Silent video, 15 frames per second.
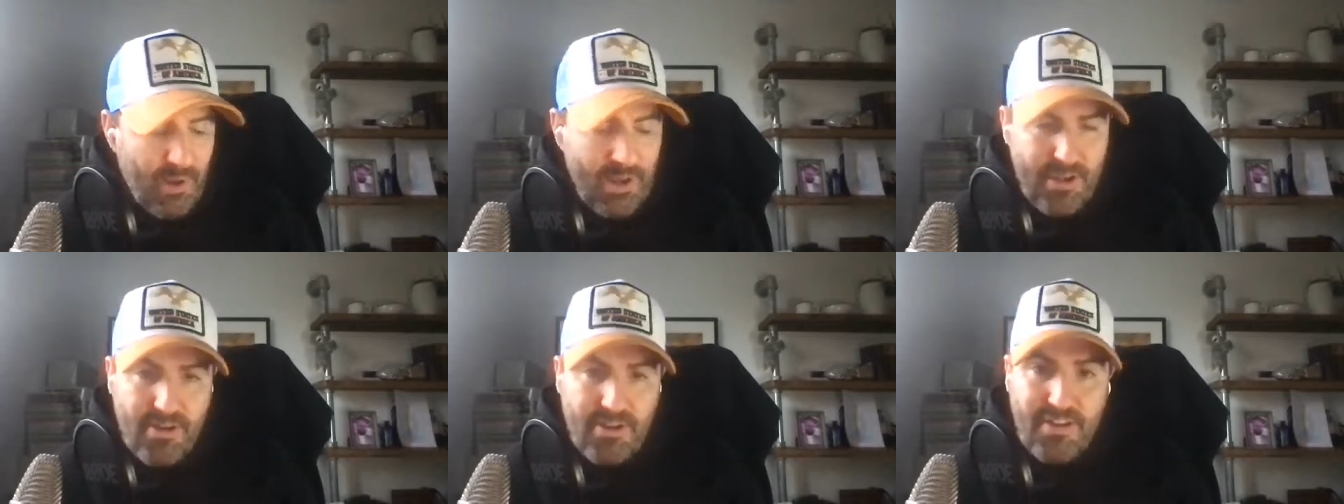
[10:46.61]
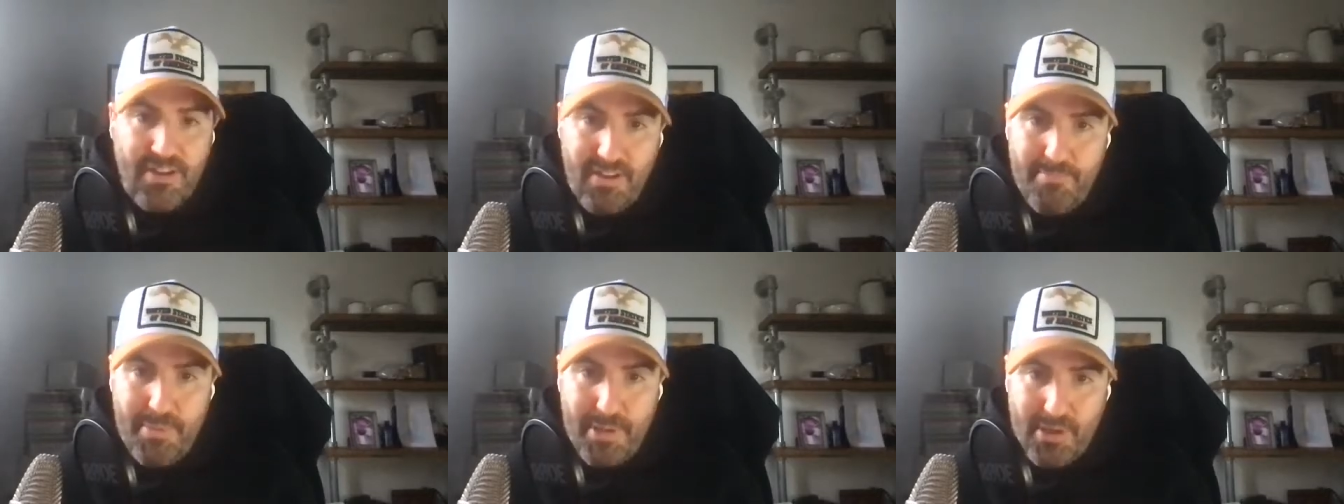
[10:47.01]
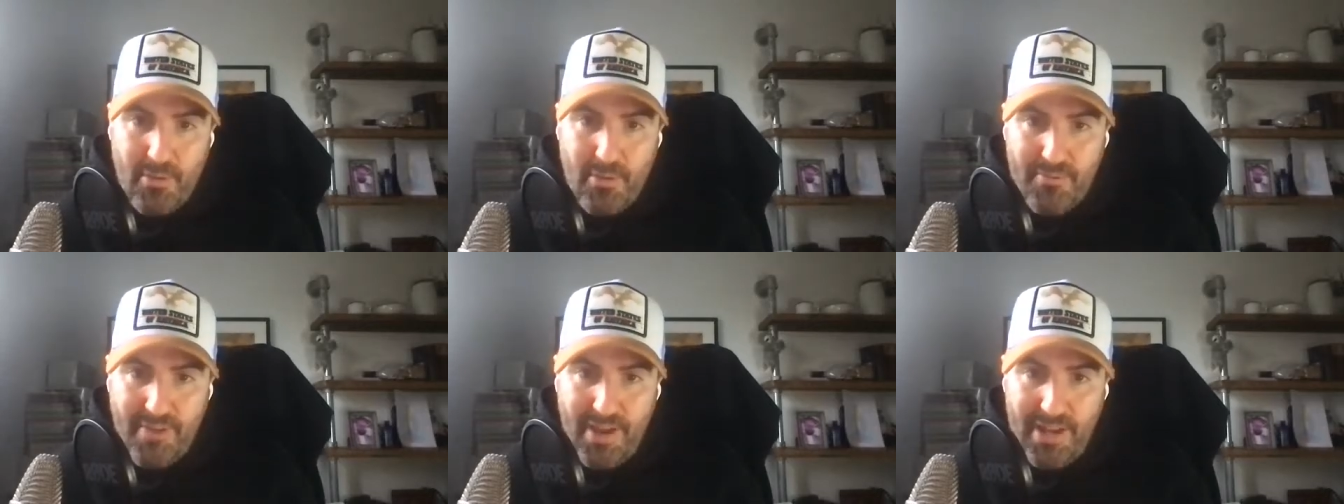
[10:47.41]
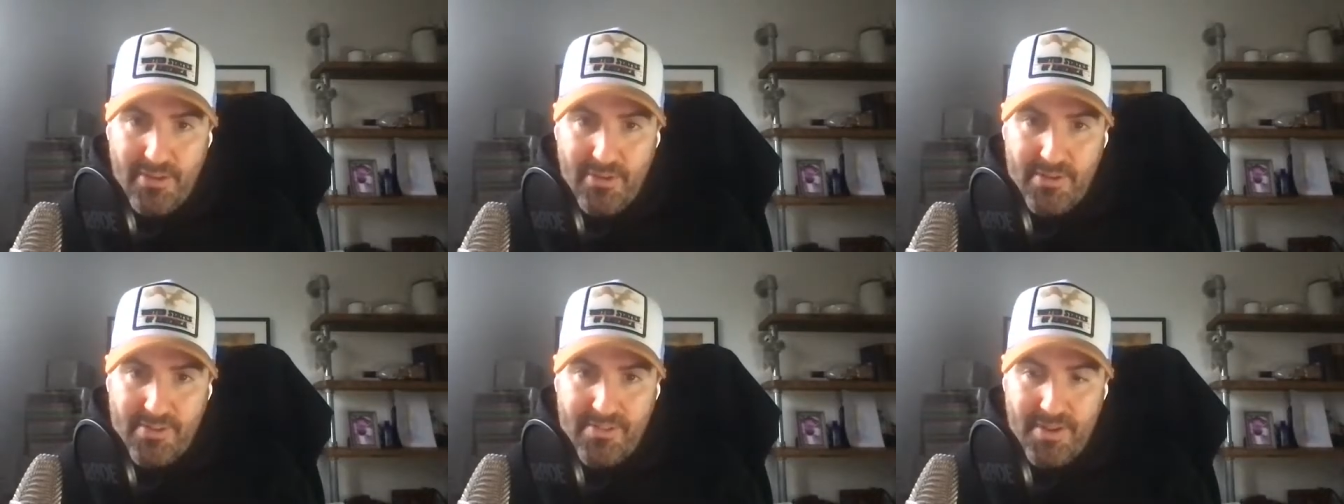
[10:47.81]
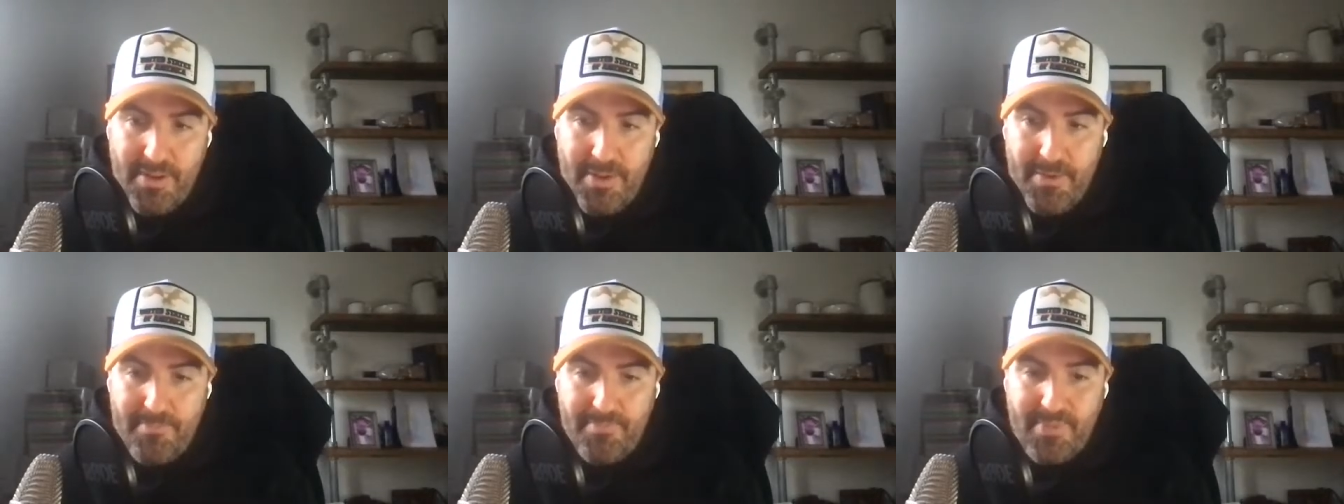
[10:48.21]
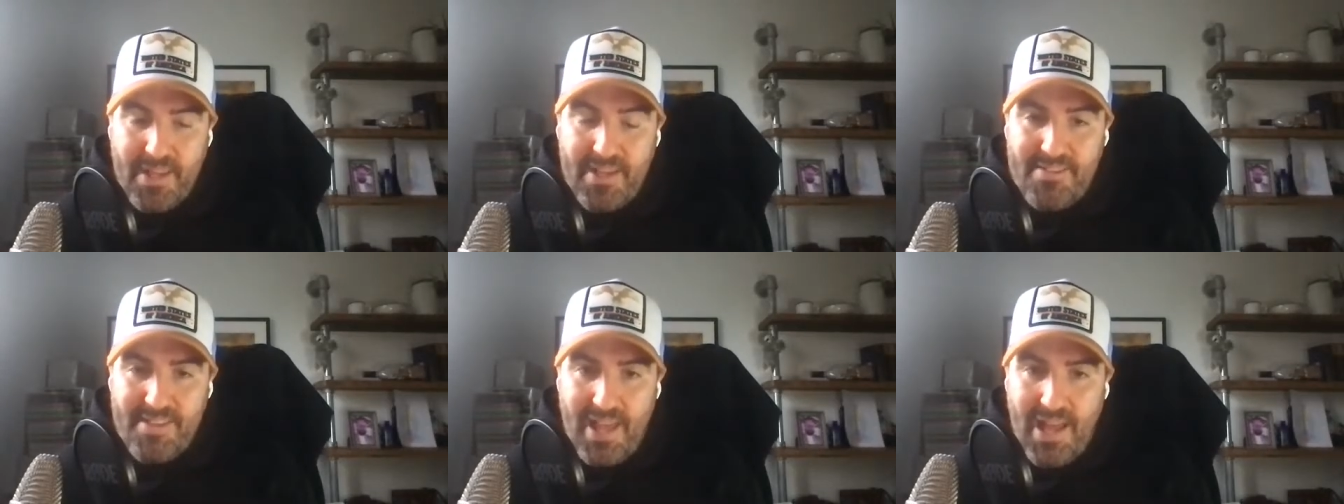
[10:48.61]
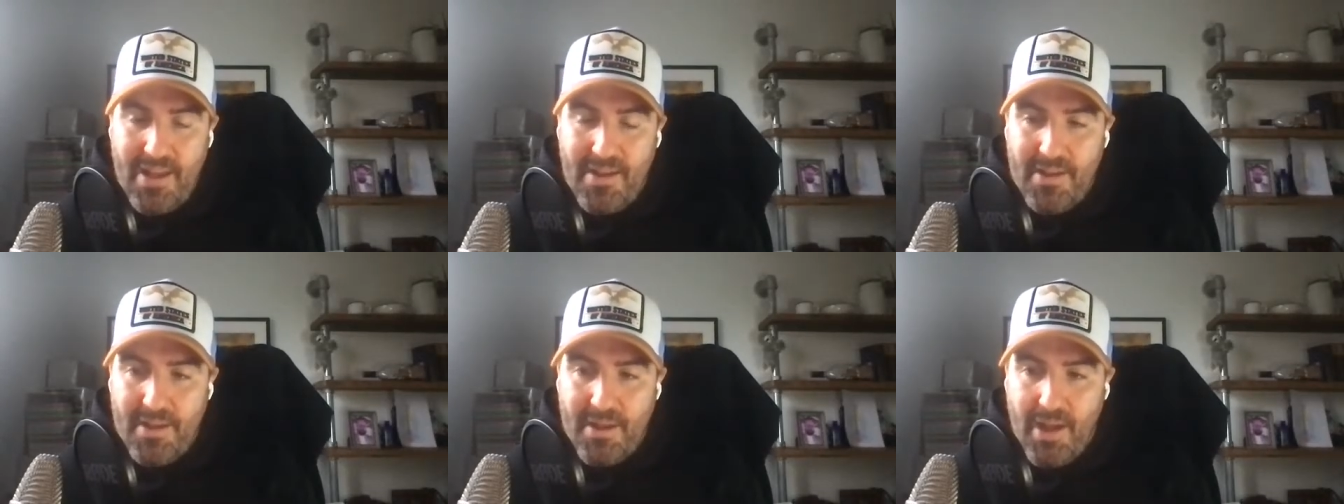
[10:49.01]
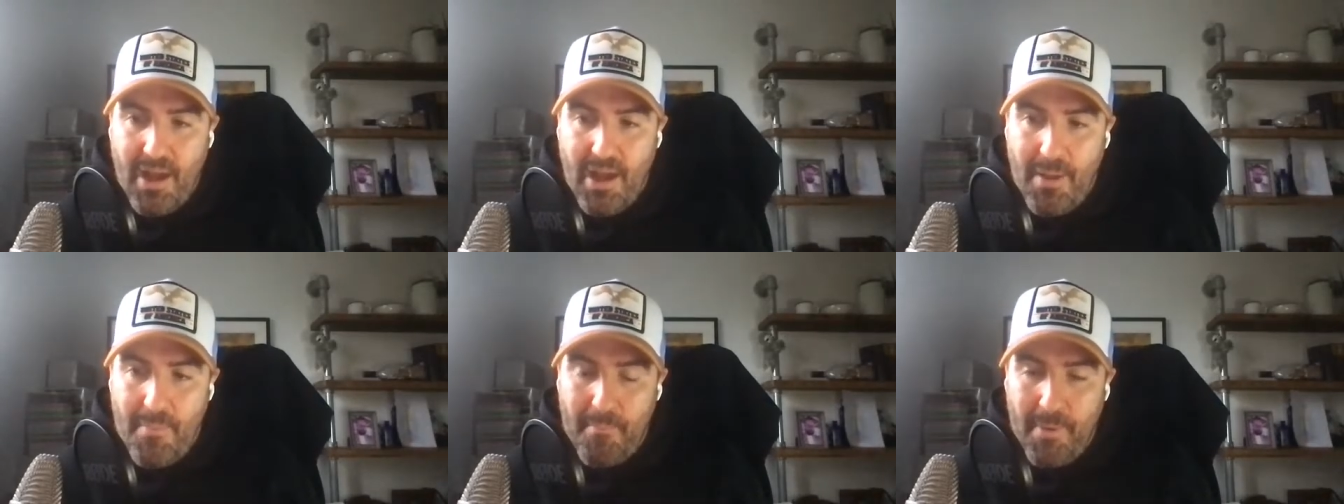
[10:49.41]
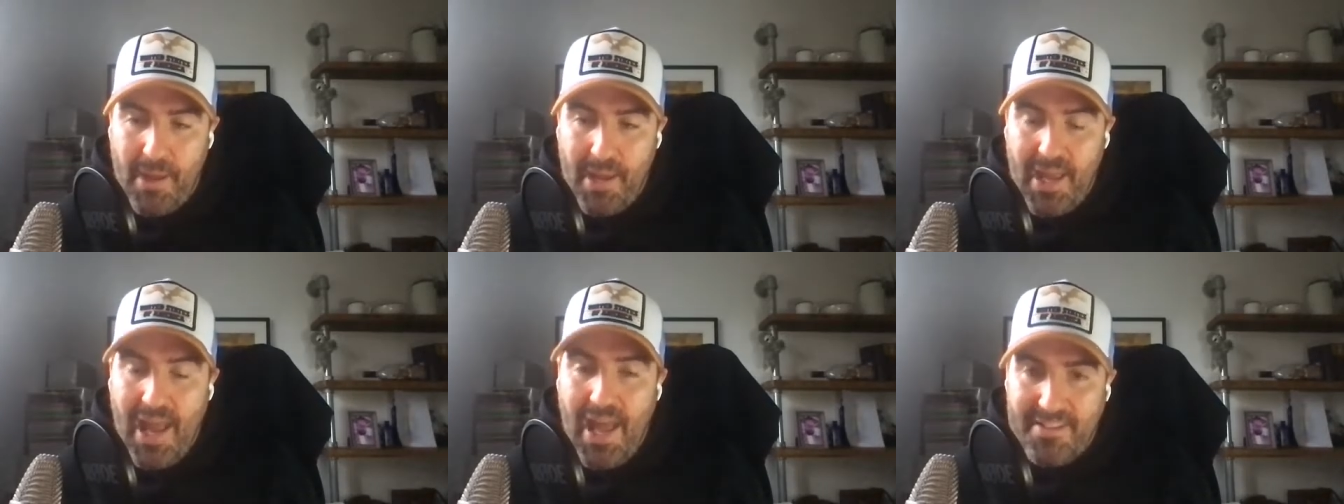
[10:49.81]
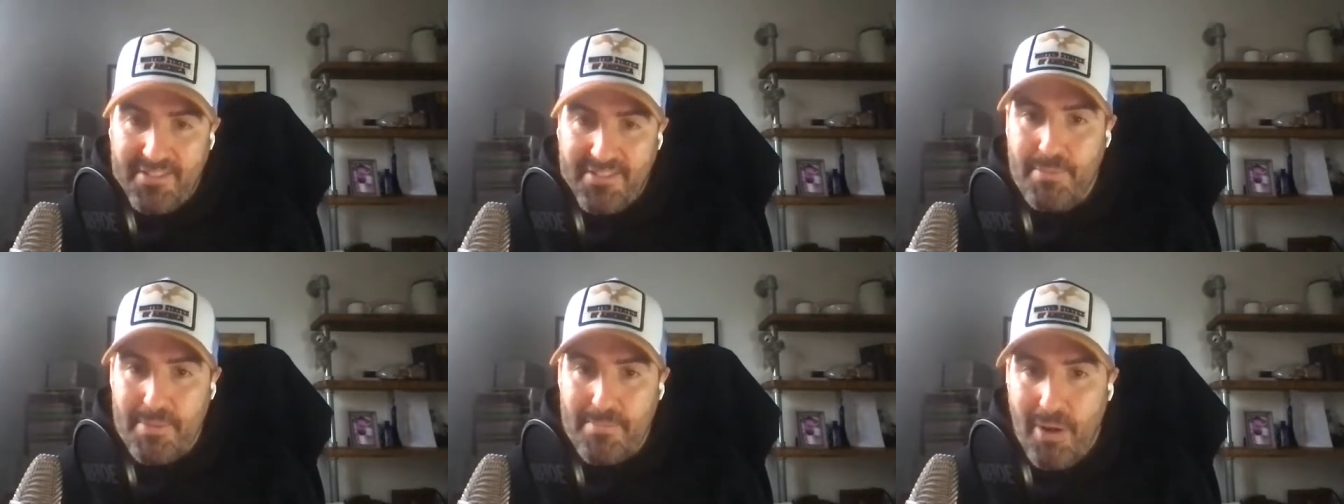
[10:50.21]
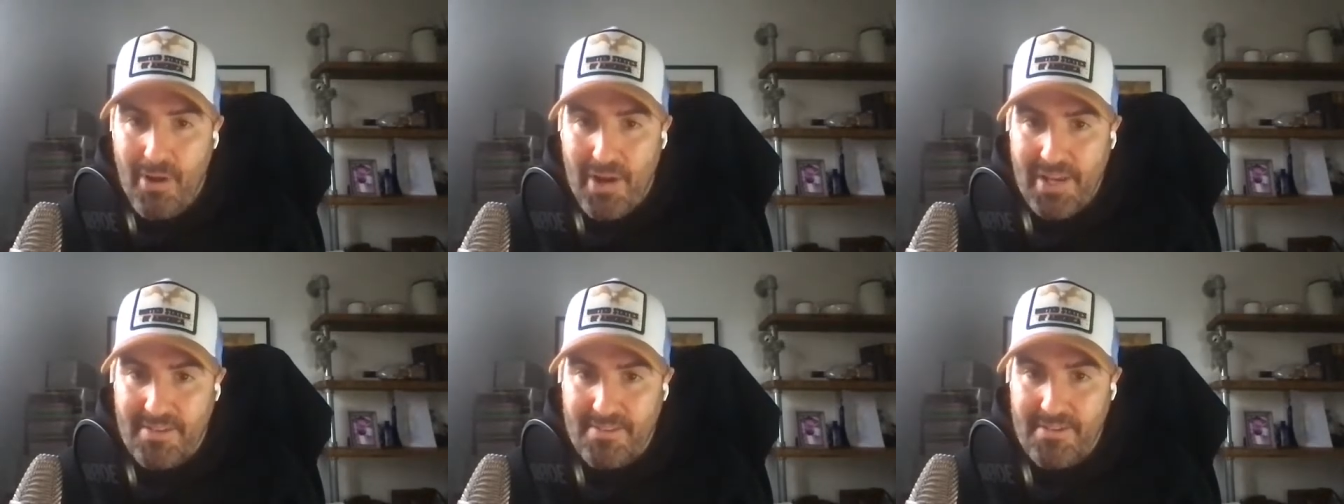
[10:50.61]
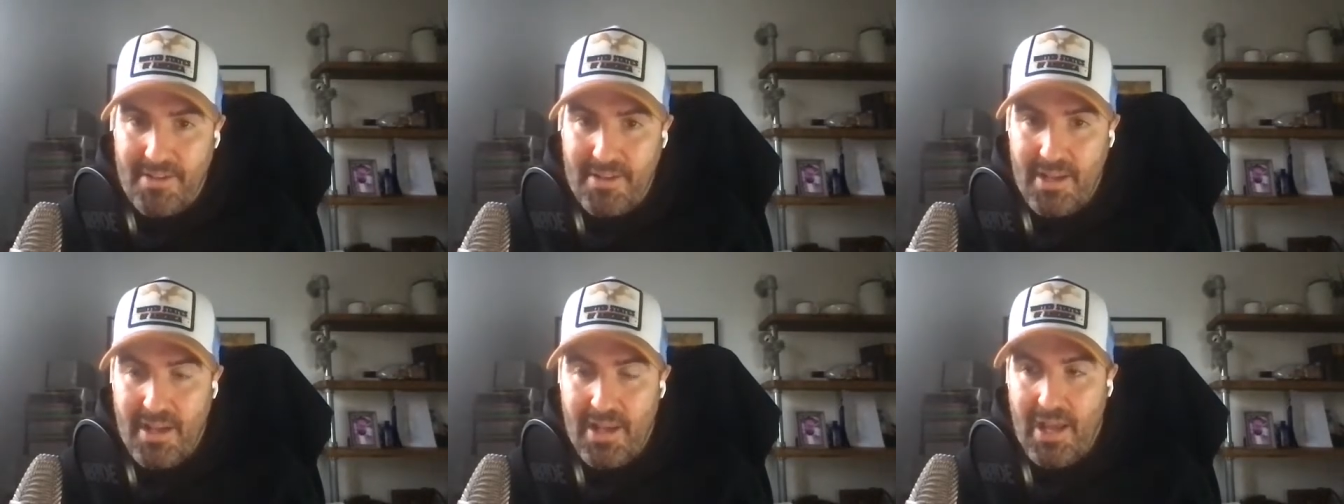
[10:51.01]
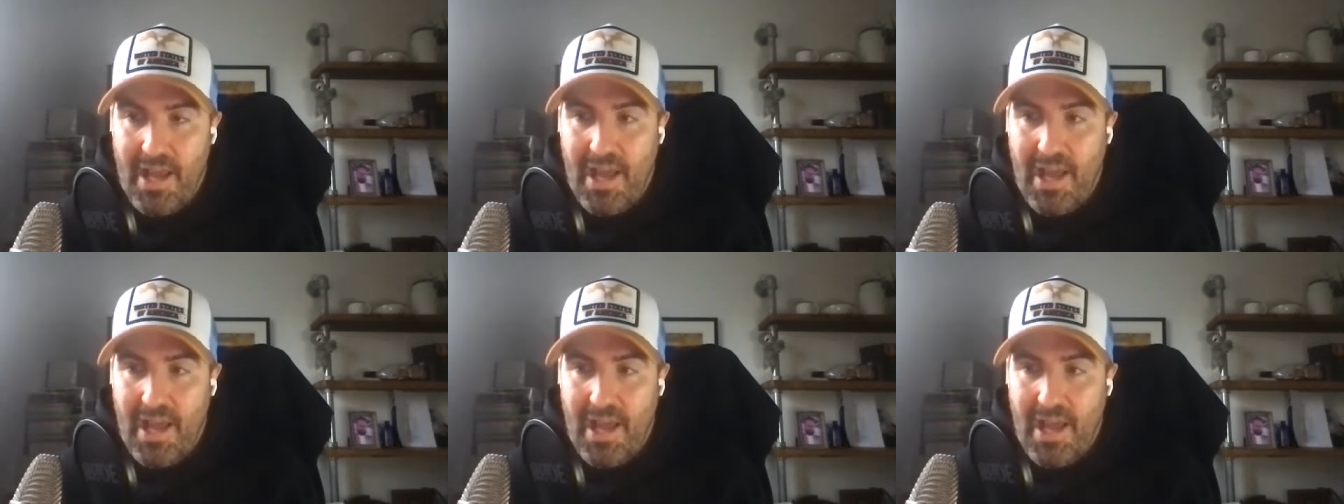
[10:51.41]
And the way you can give Bitcoin value is that it had to be mined,